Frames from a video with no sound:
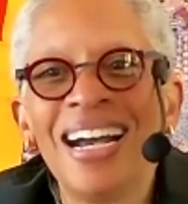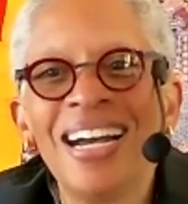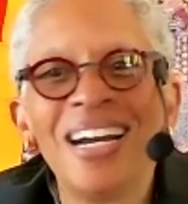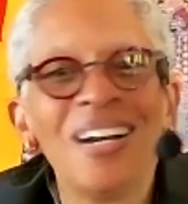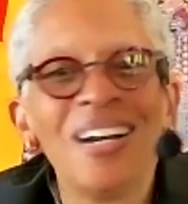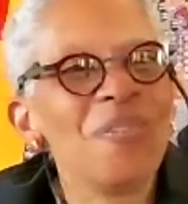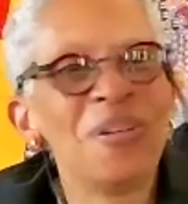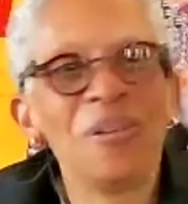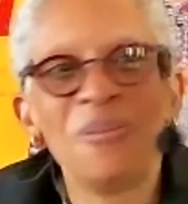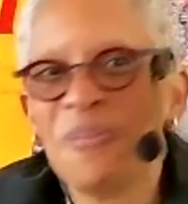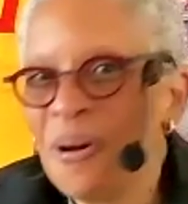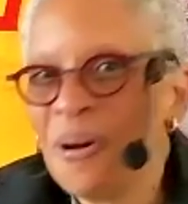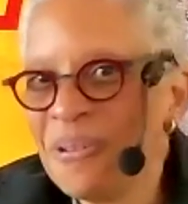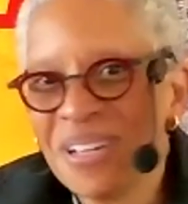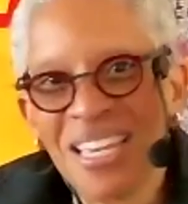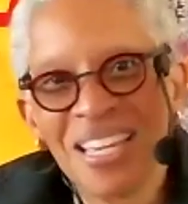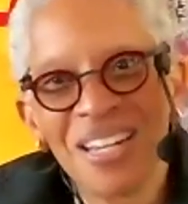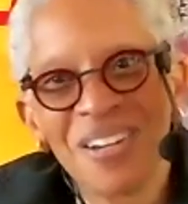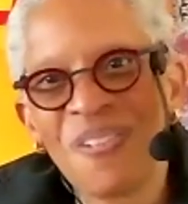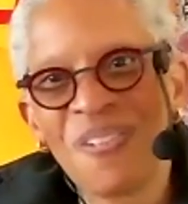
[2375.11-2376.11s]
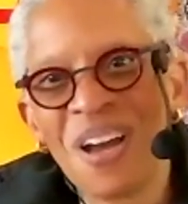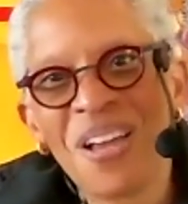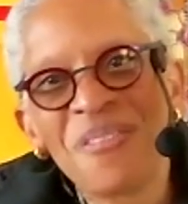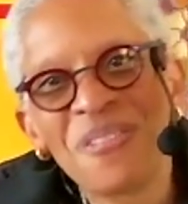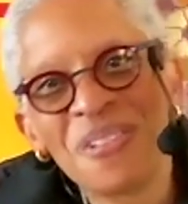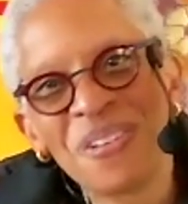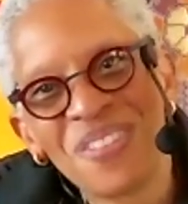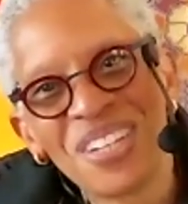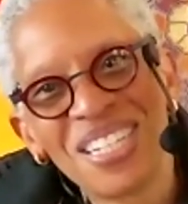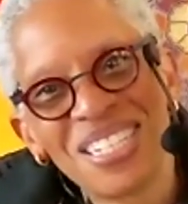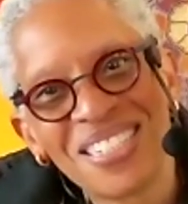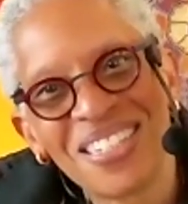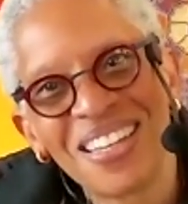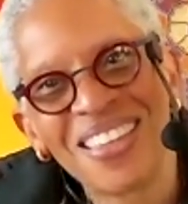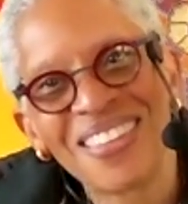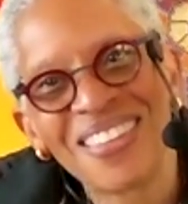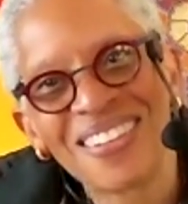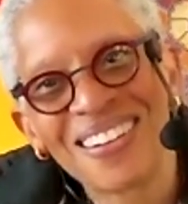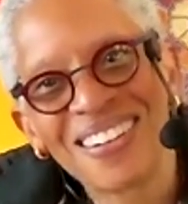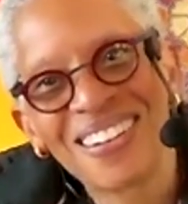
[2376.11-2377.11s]
We won't get away from each
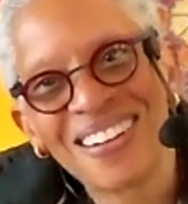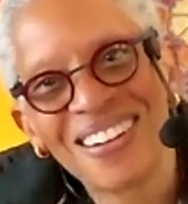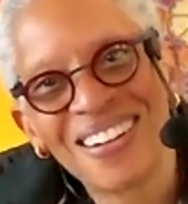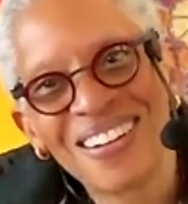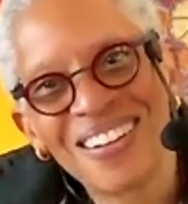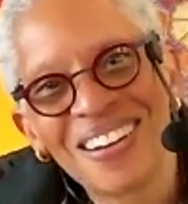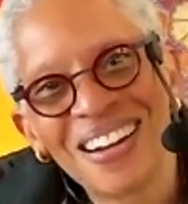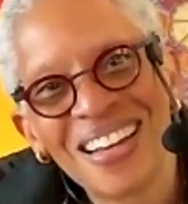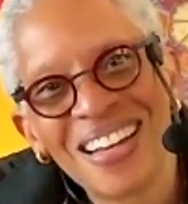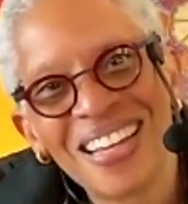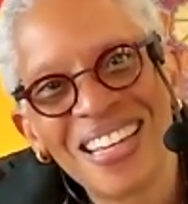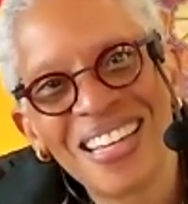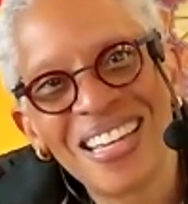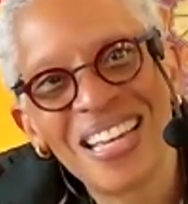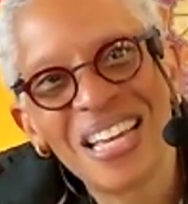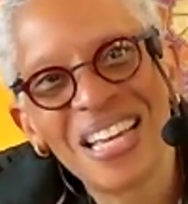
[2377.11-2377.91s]
other, right?